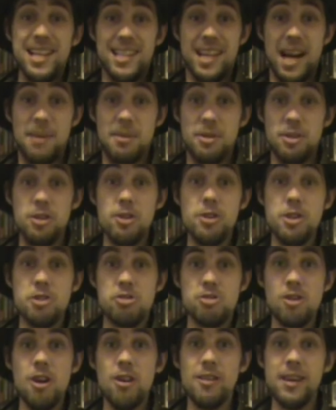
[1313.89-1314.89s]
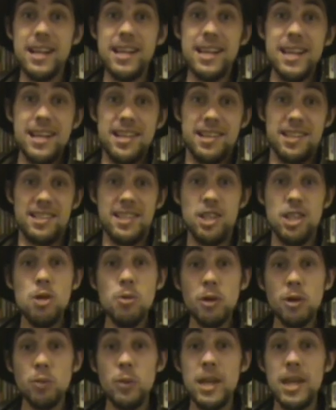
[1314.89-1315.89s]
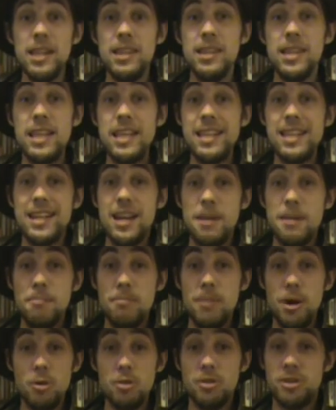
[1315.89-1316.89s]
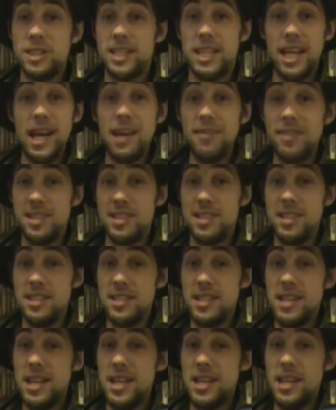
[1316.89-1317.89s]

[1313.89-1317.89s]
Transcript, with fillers: Time to do the drawing to see who will win the most coveted